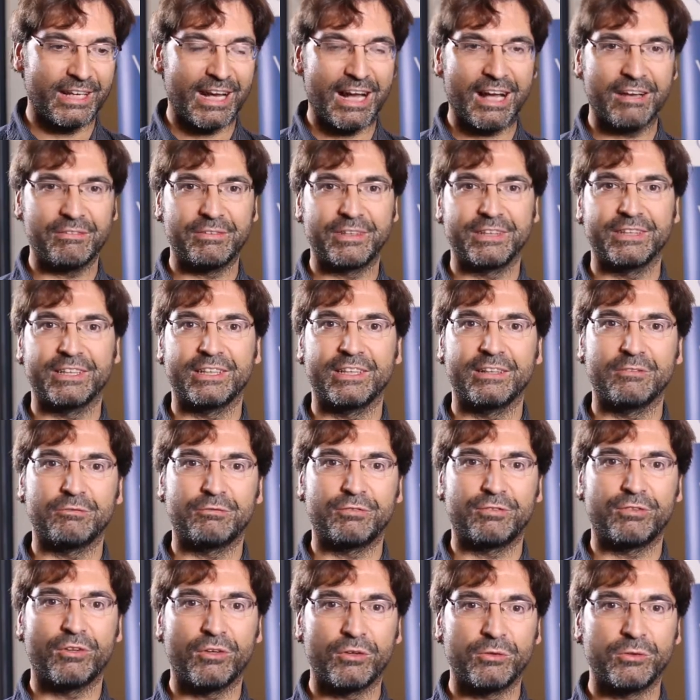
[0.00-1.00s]
having a
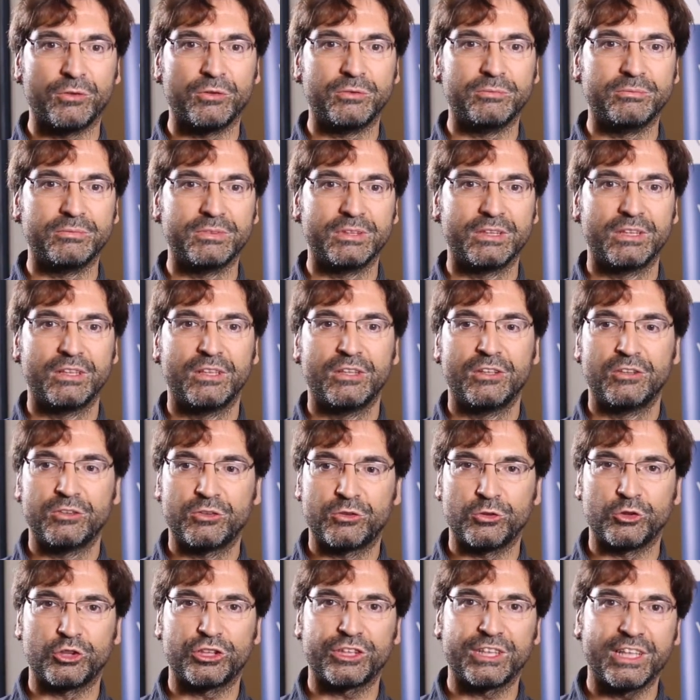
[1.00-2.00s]
forum
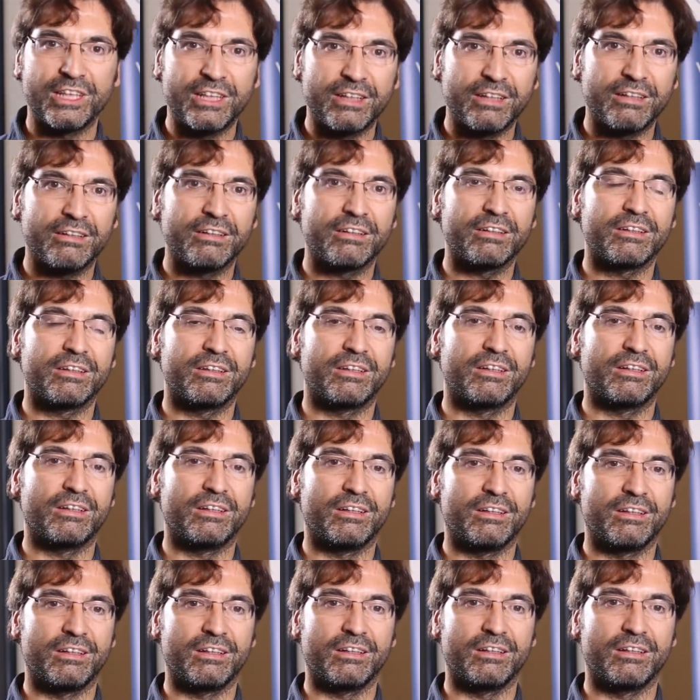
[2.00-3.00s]
to share
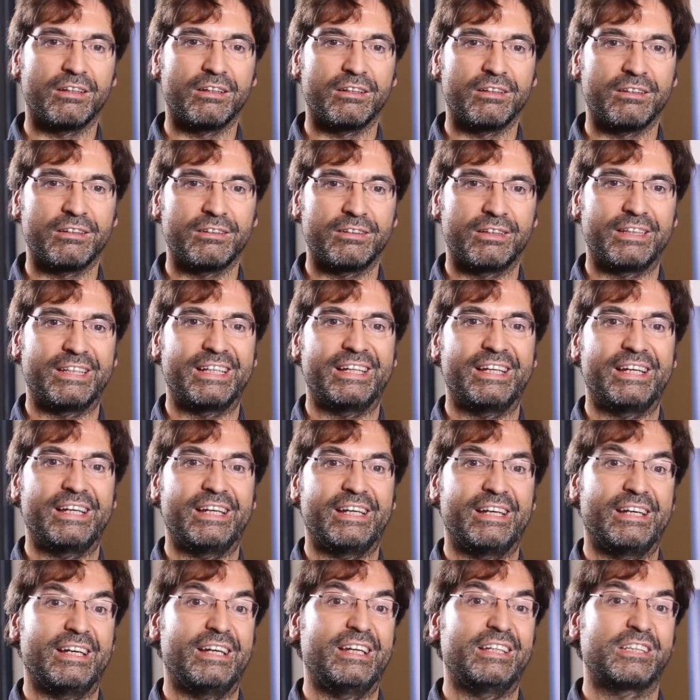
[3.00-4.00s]

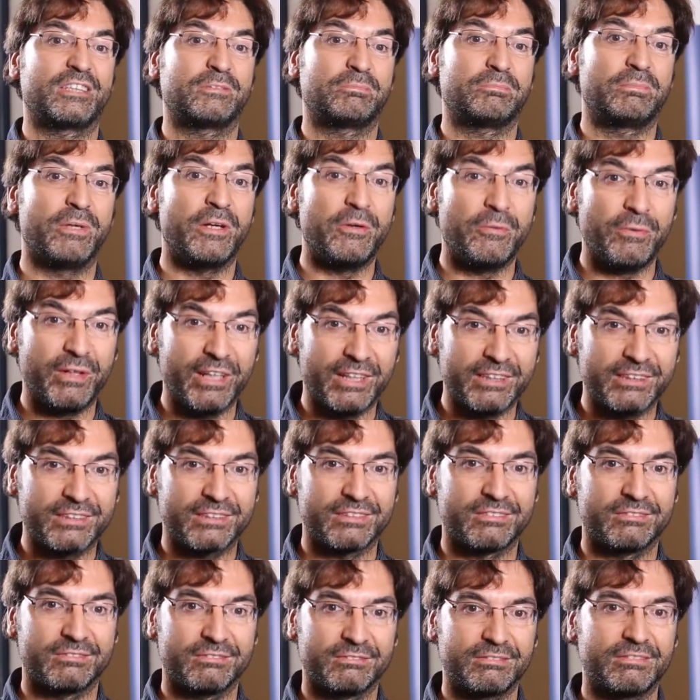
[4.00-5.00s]
uh,
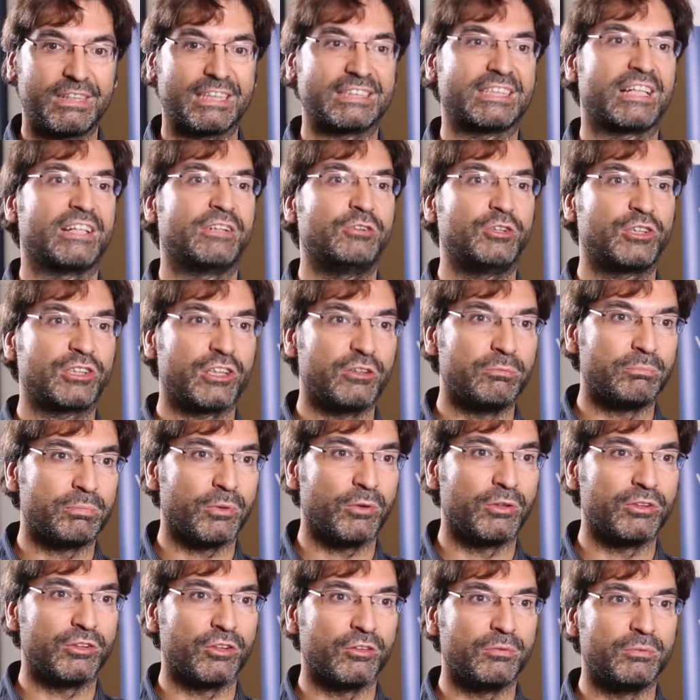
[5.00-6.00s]
experience as an ancient
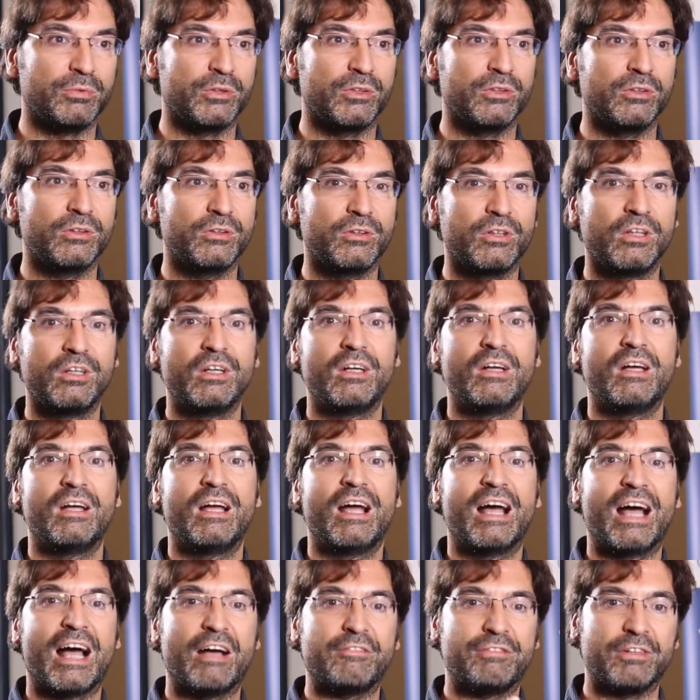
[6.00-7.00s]
point of view,
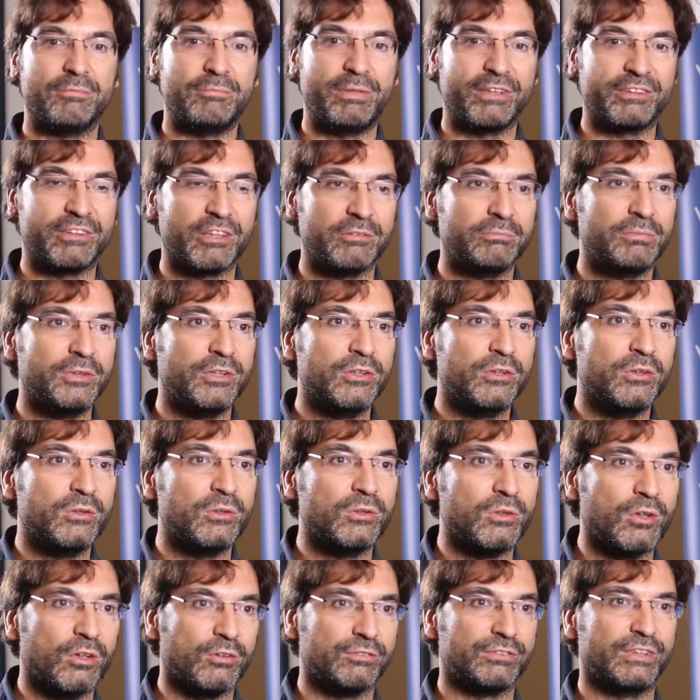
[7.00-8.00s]
have a better
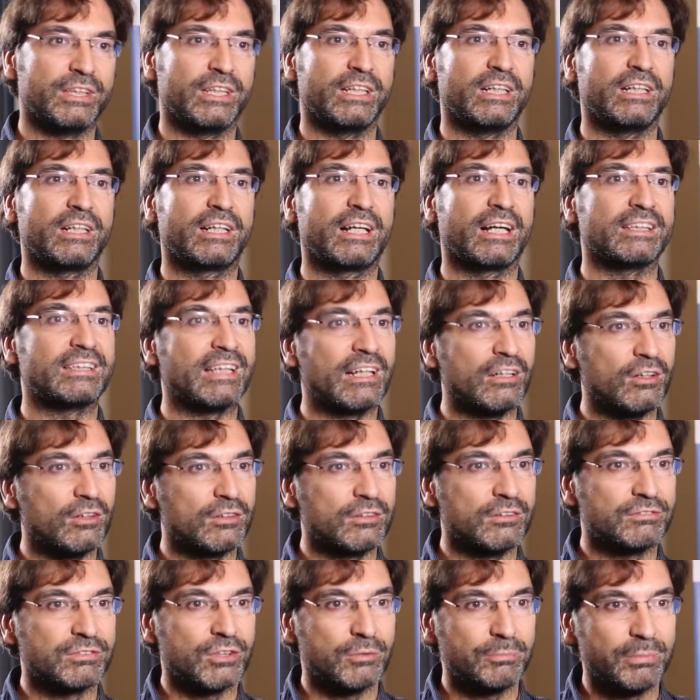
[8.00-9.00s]
view of the
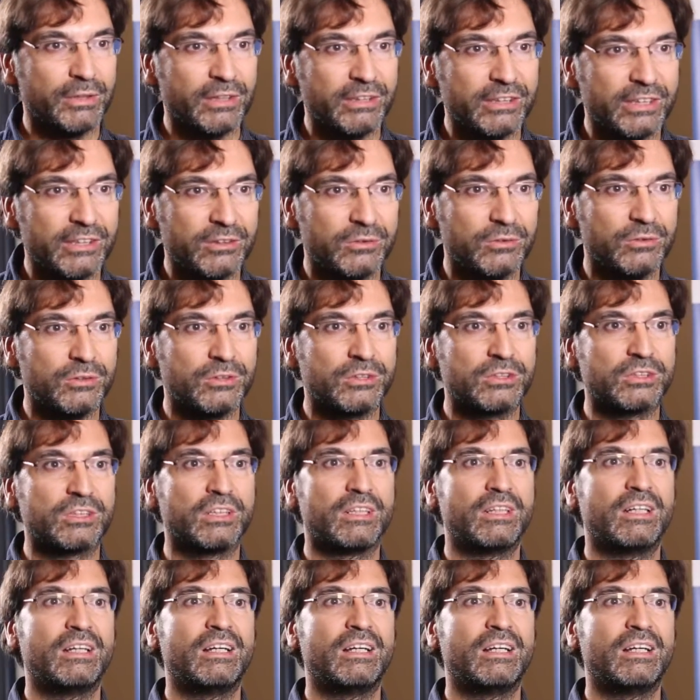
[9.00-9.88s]
catalog of Copernicus,